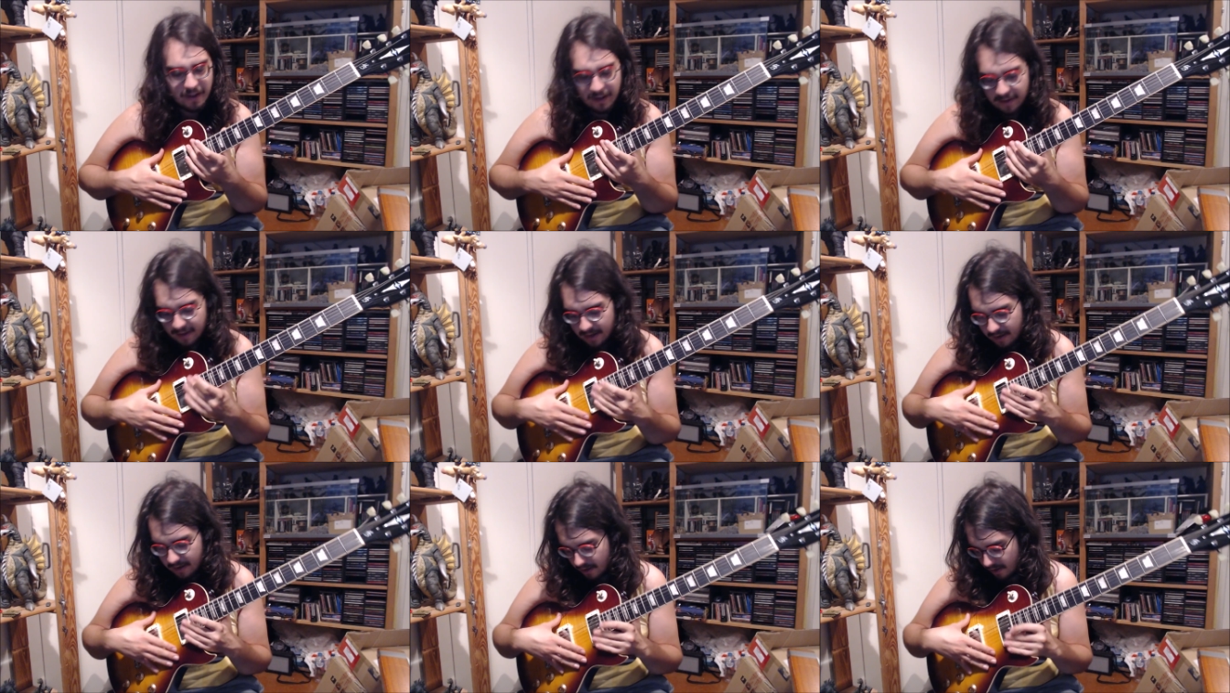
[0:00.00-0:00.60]
And
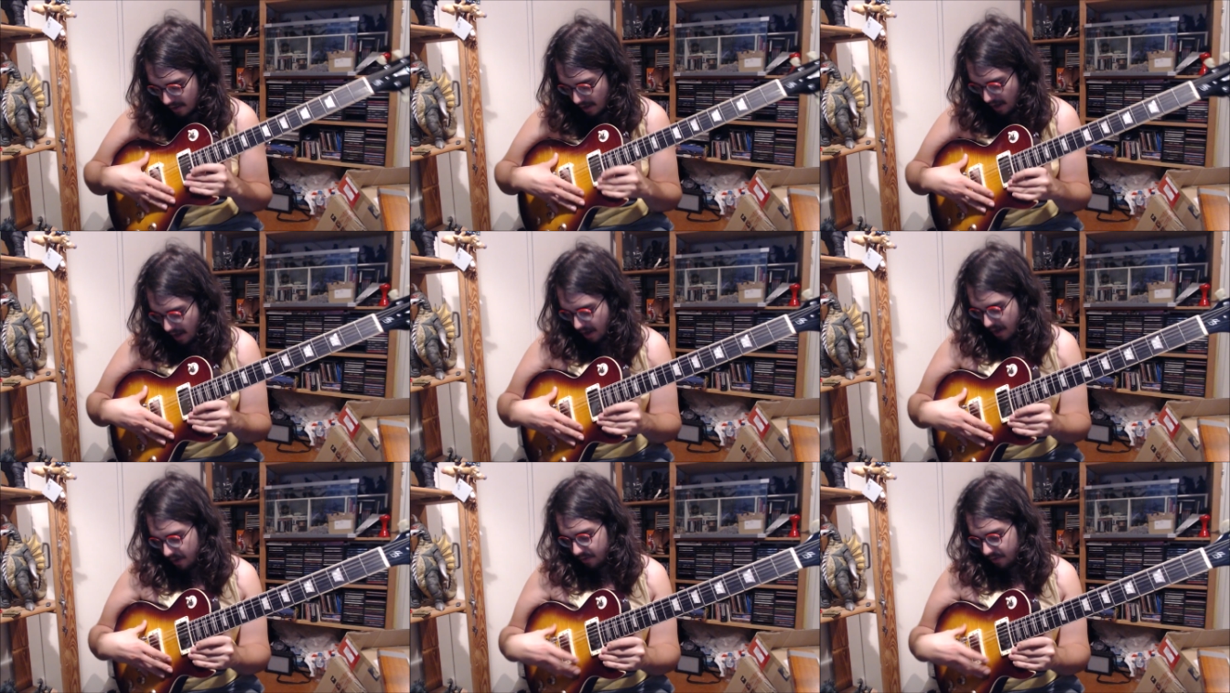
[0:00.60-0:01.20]
then
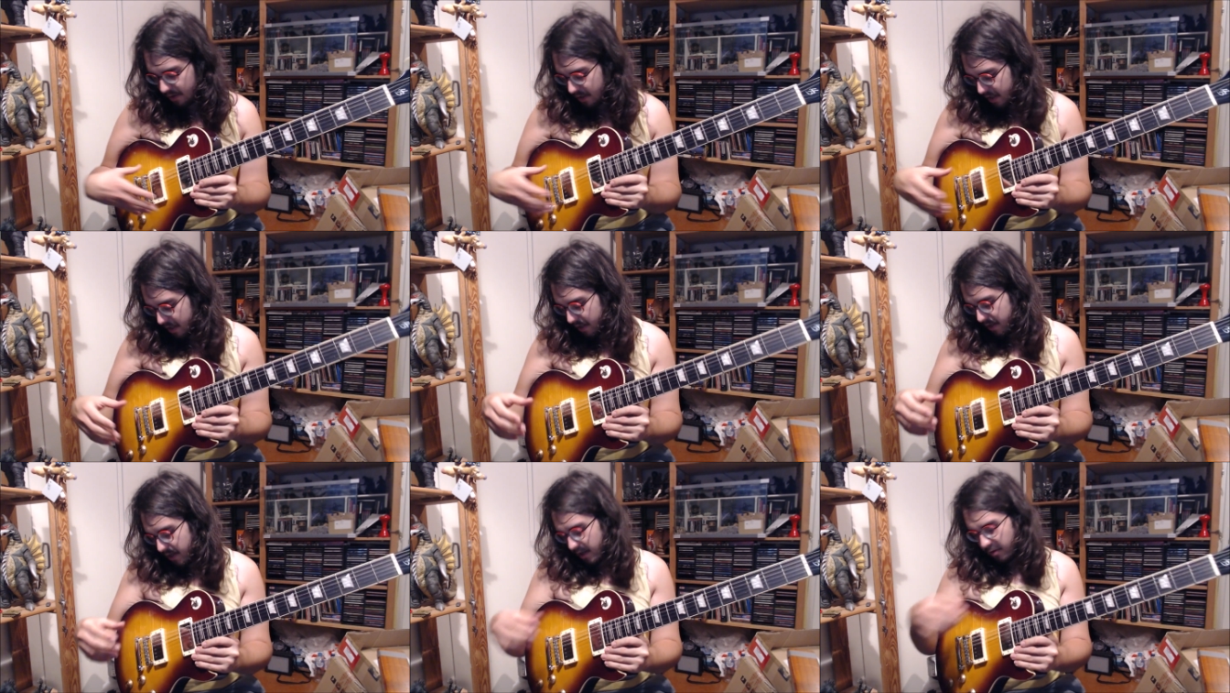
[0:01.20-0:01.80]
in order to
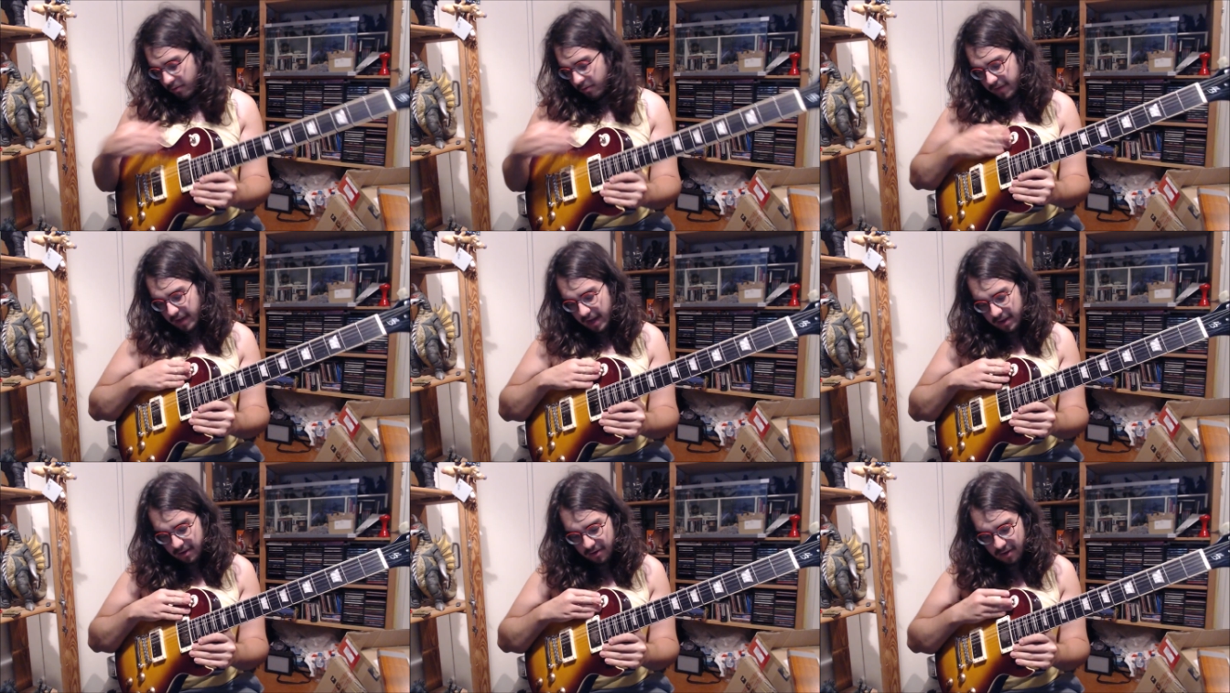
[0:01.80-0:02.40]
deal with
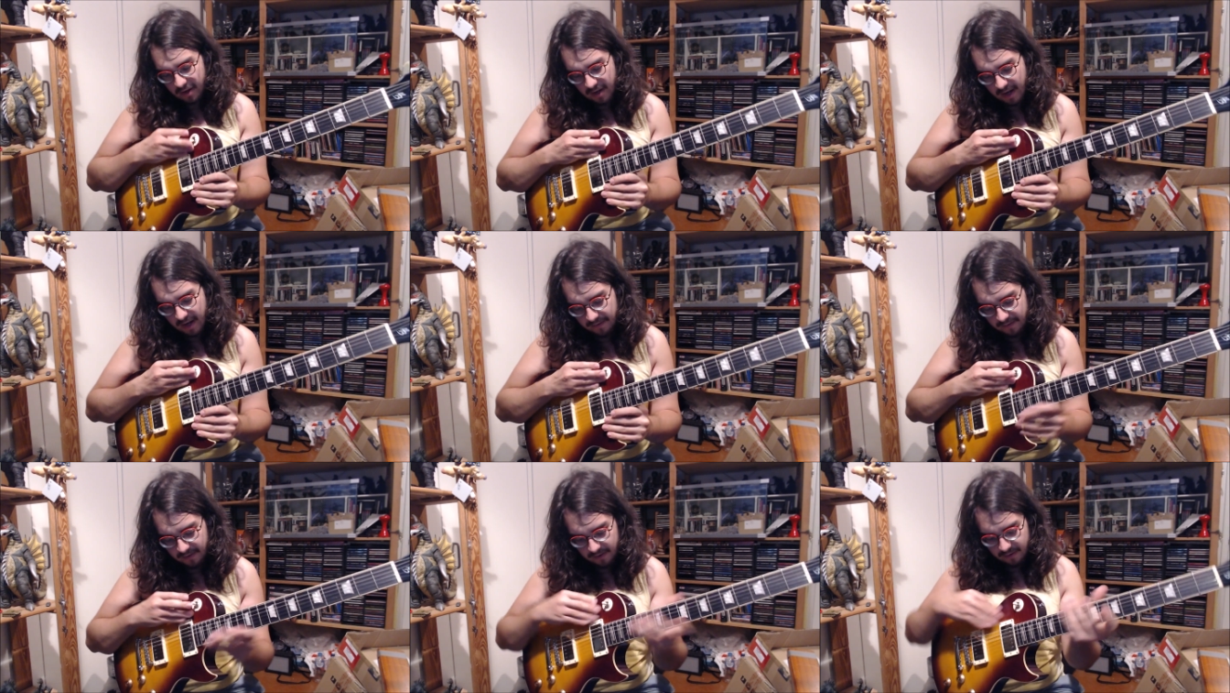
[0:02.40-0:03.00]
that, you're gonna
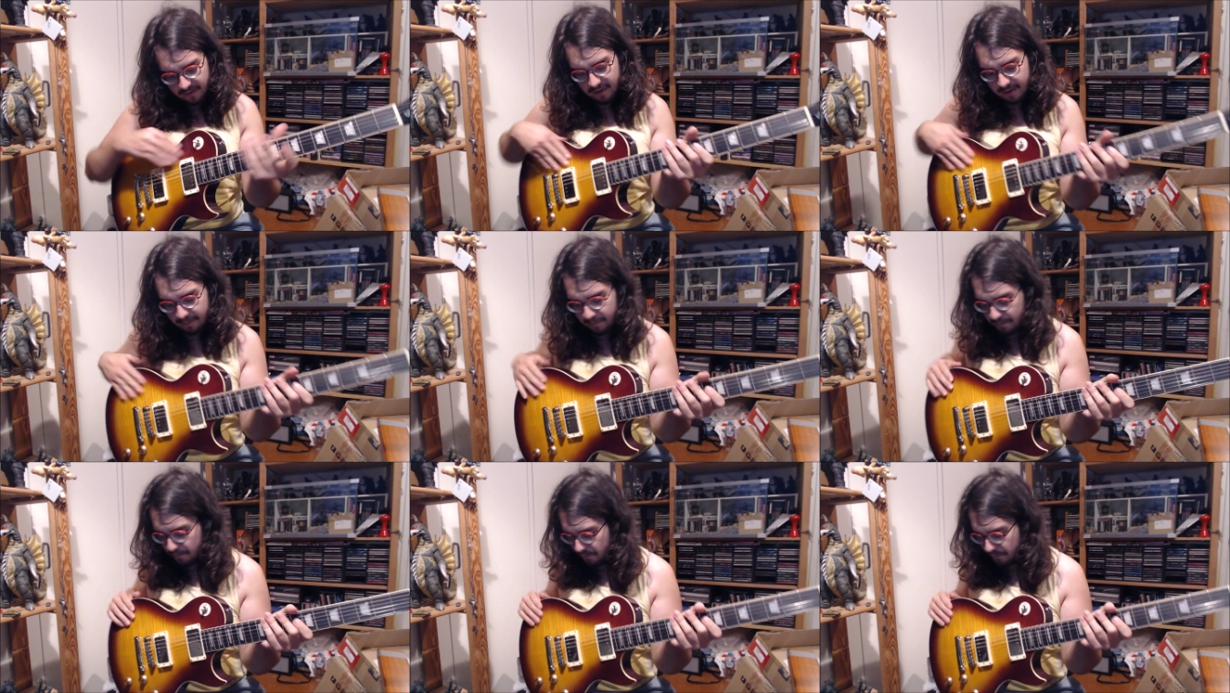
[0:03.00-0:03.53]
have to